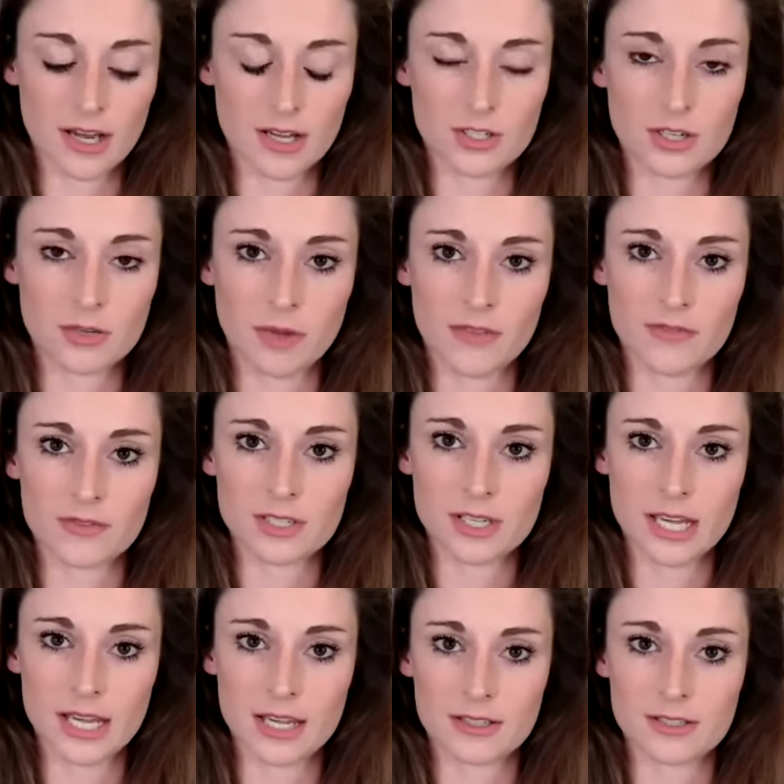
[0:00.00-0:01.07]
2 months
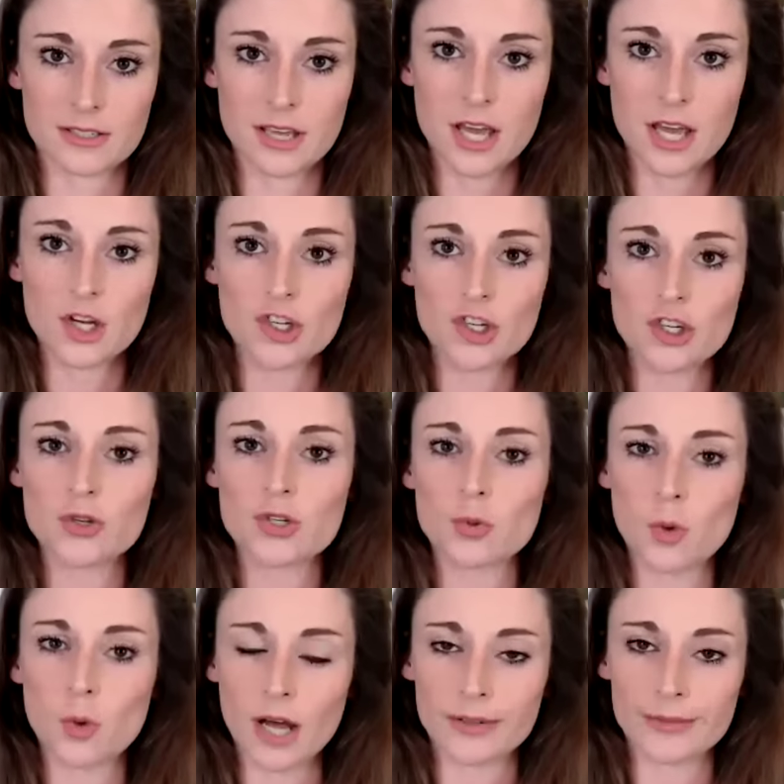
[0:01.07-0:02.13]
is
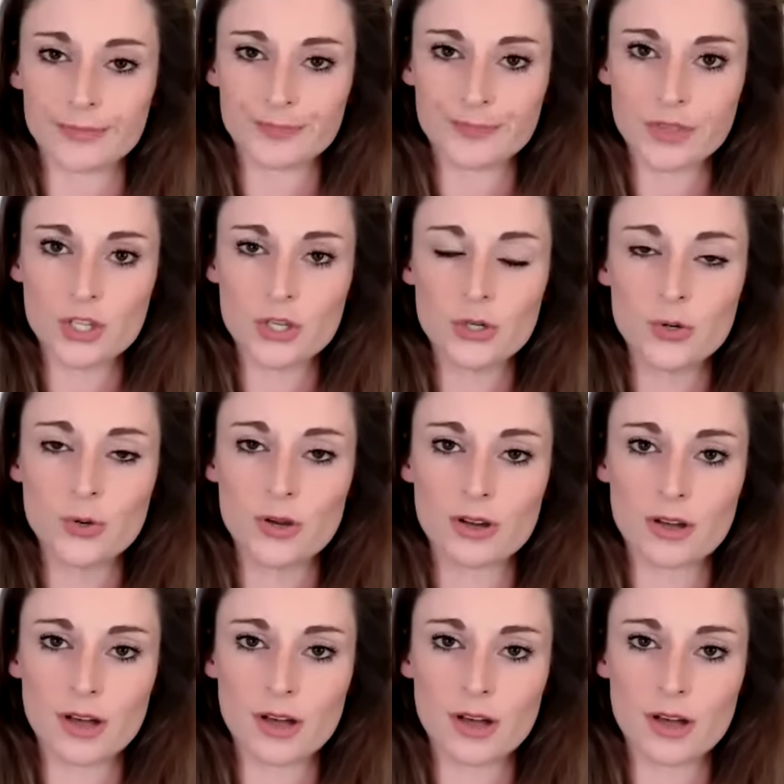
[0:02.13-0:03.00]
2-1, two